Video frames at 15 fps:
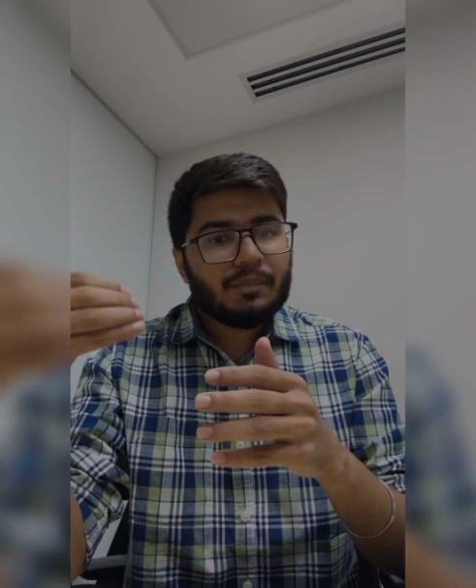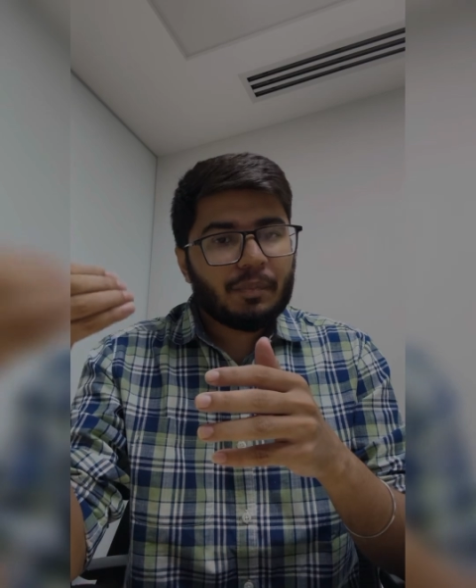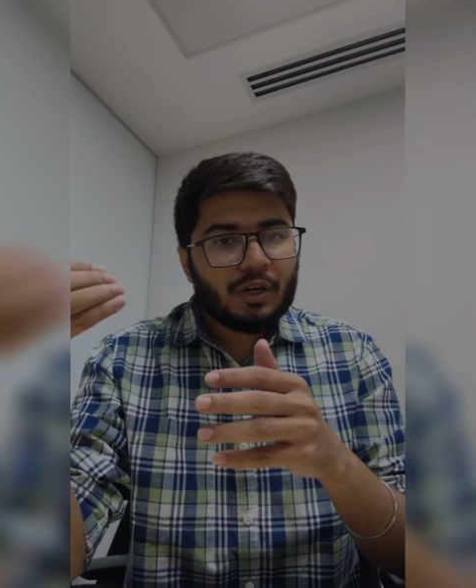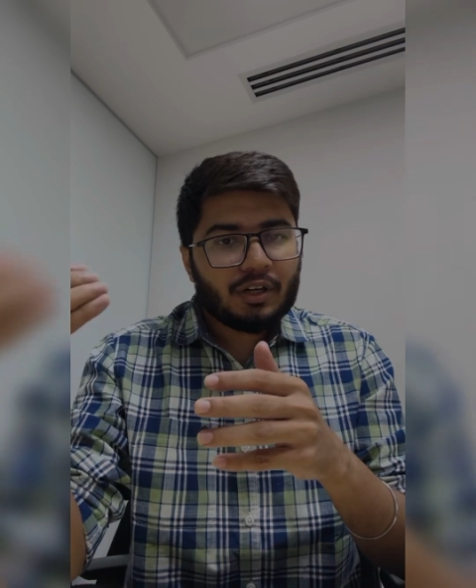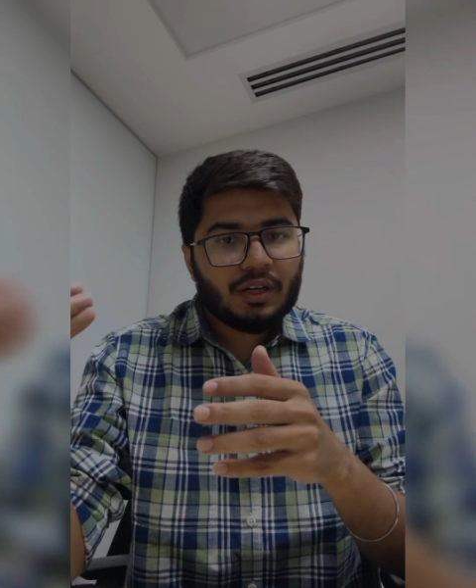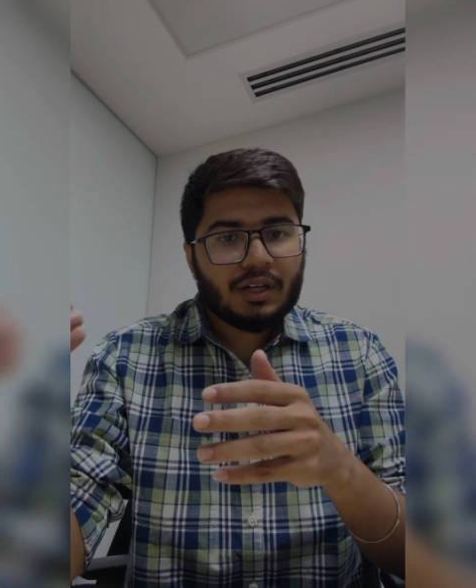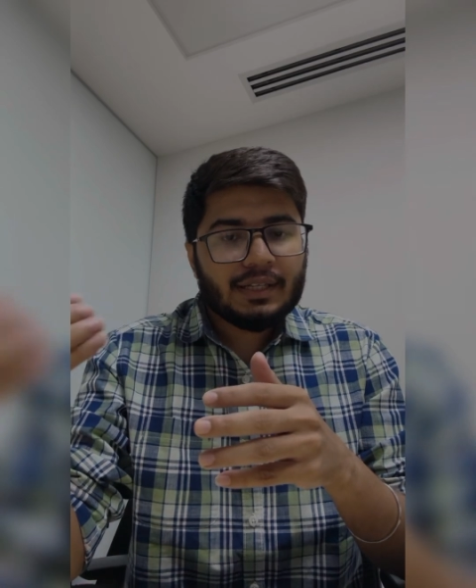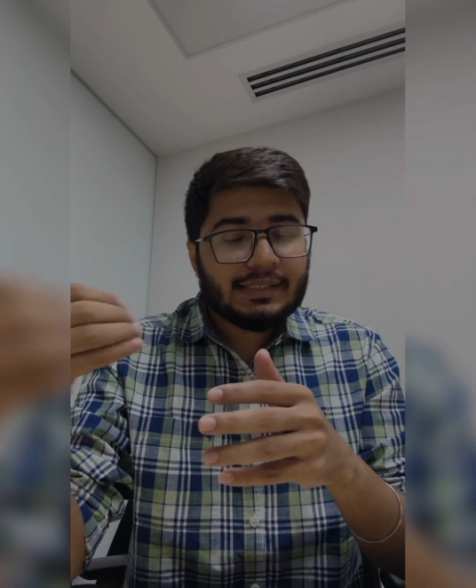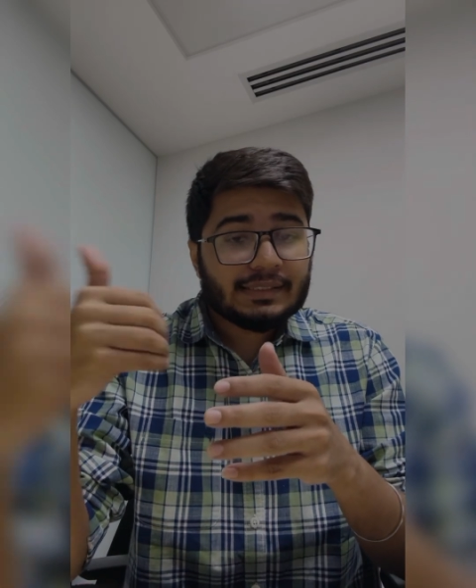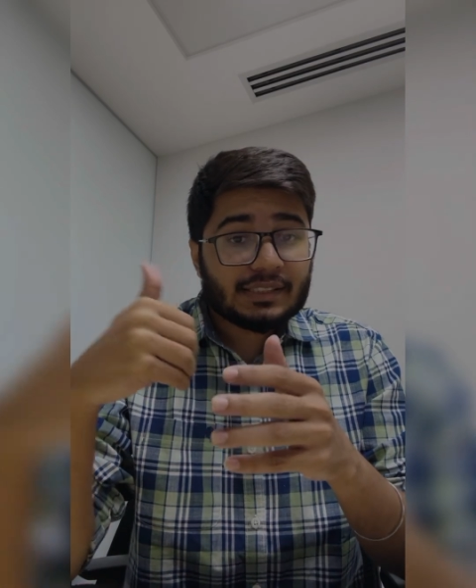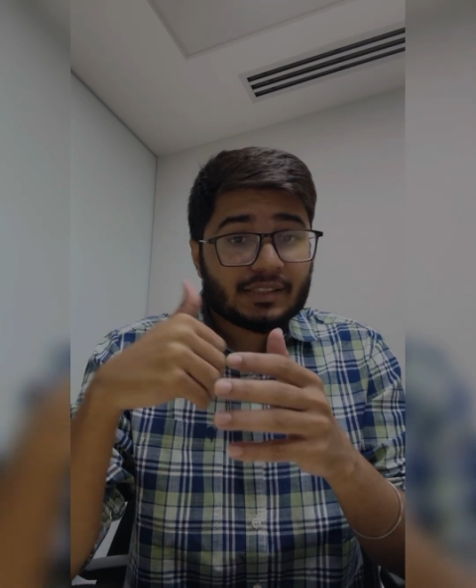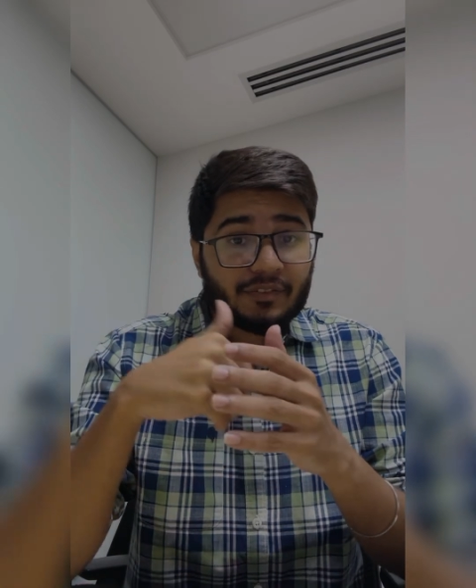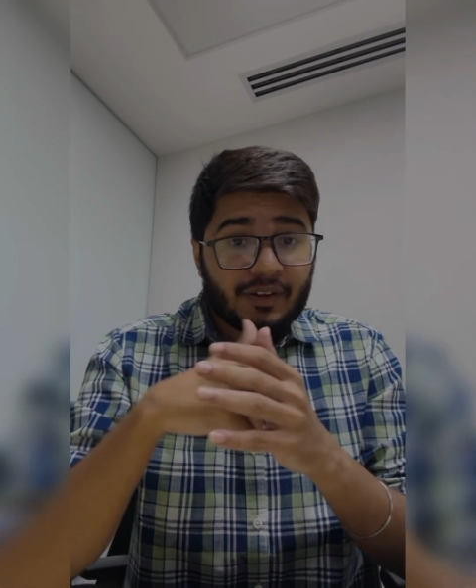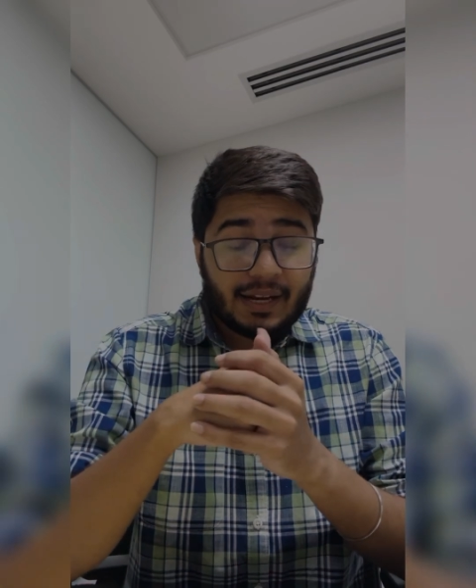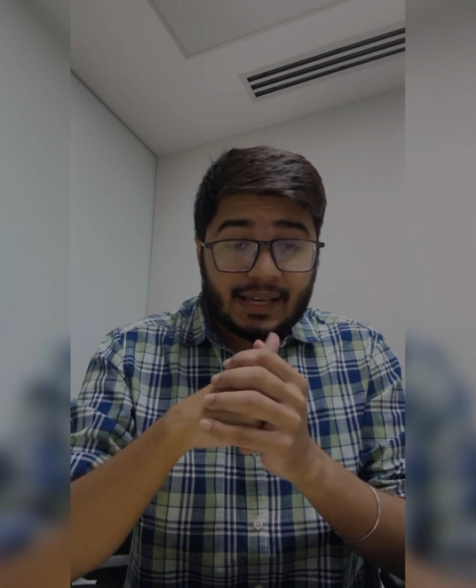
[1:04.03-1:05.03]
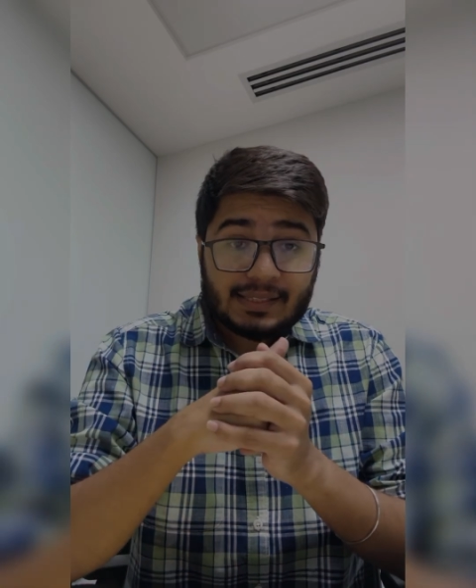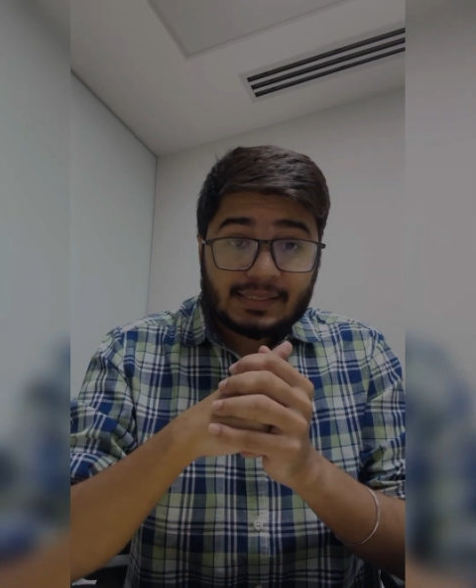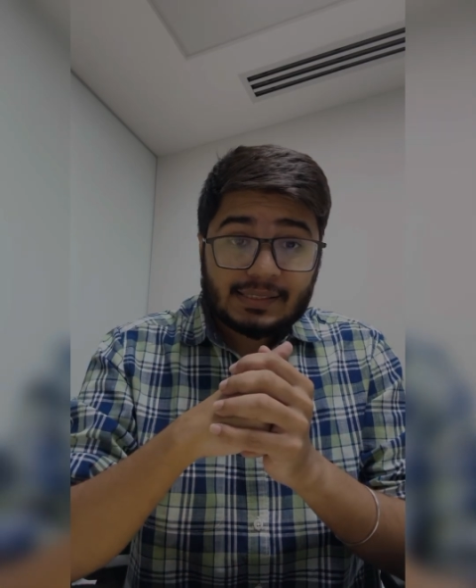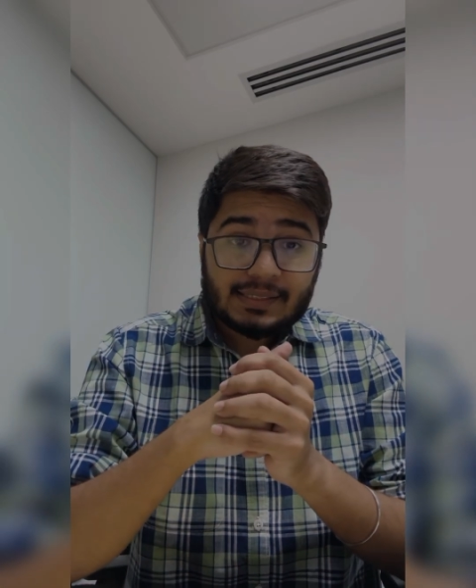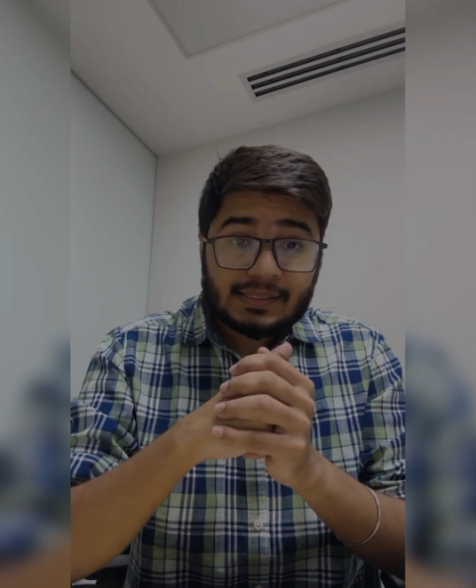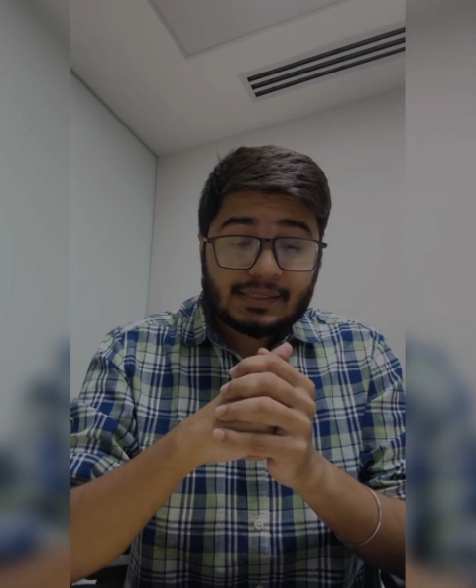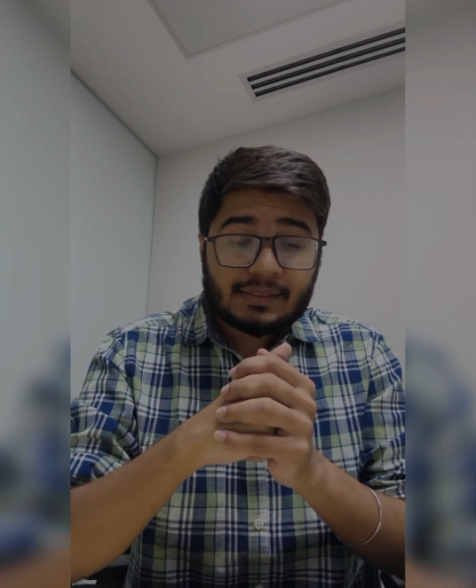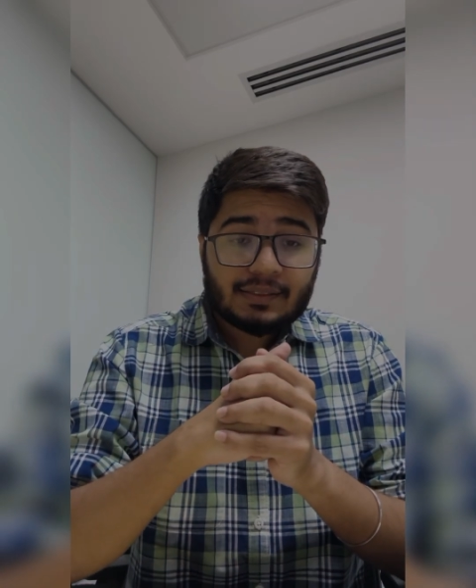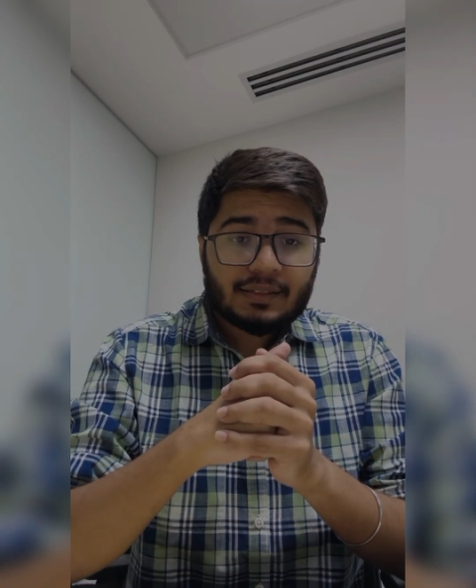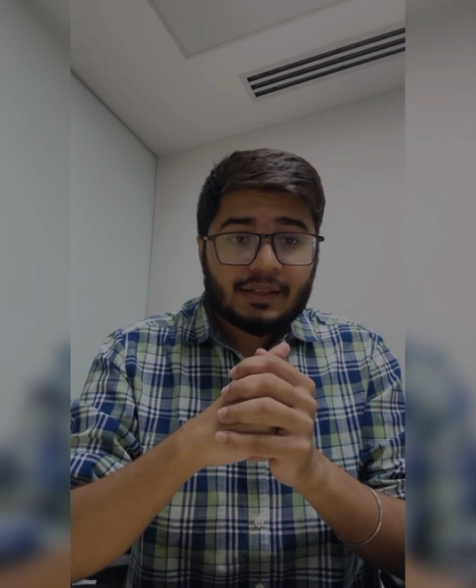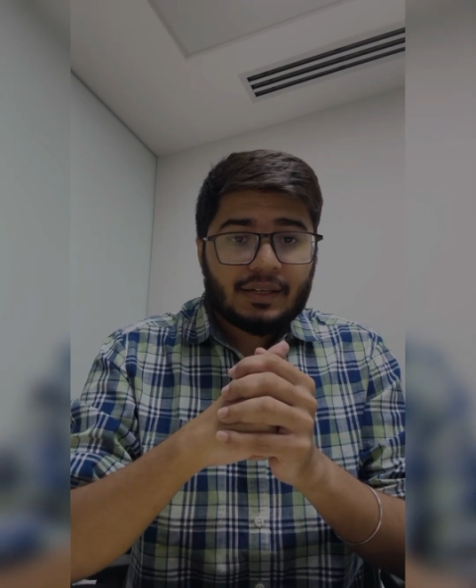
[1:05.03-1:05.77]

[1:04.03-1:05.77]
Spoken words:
particular lease as a finance lease,